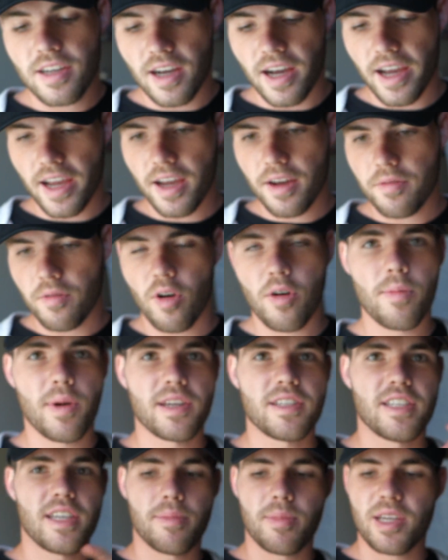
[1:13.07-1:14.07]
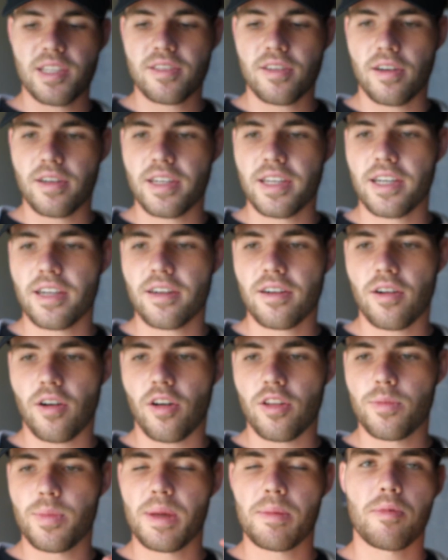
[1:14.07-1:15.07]
I have all my teammates on here,
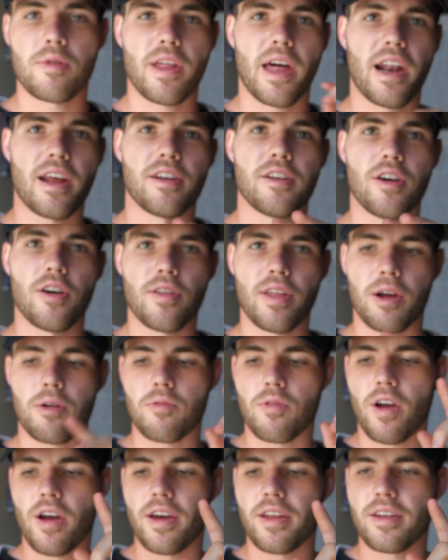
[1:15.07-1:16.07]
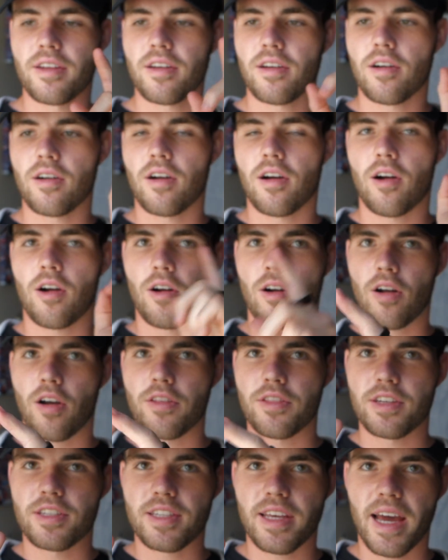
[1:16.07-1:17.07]
all the people that I know that run are
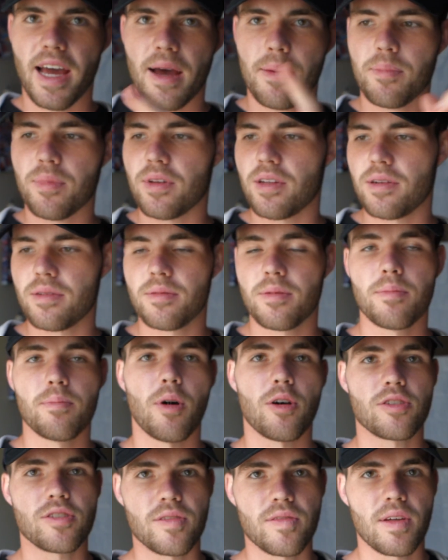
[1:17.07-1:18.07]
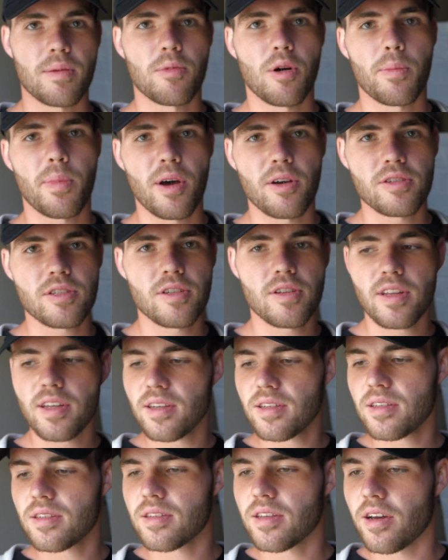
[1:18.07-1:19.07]
on this app, and most of them will post to
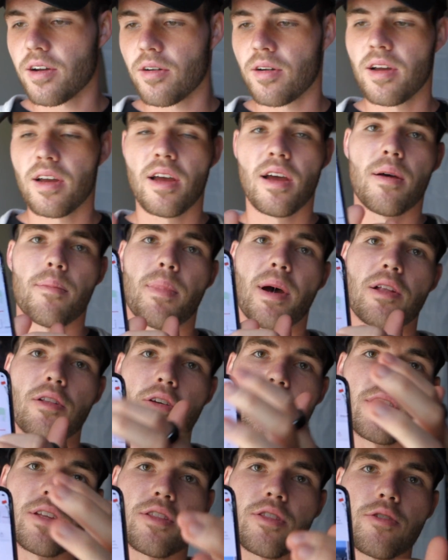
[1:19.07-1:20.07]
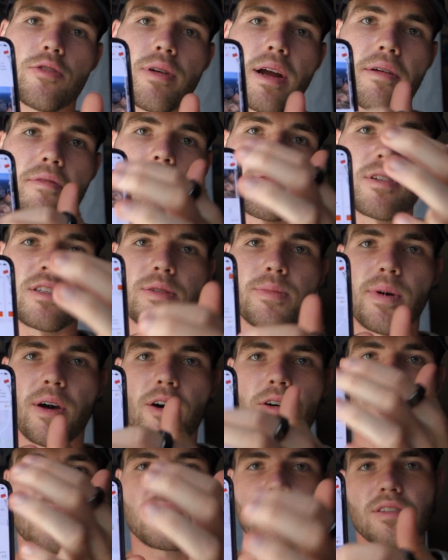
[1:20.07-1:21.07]
this. So by looking through everyone's
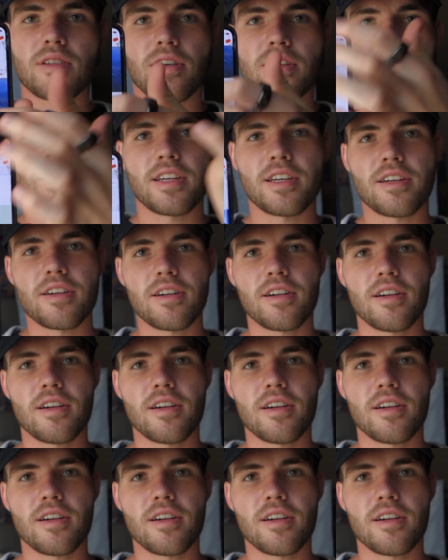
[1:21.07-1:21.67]
posts on here,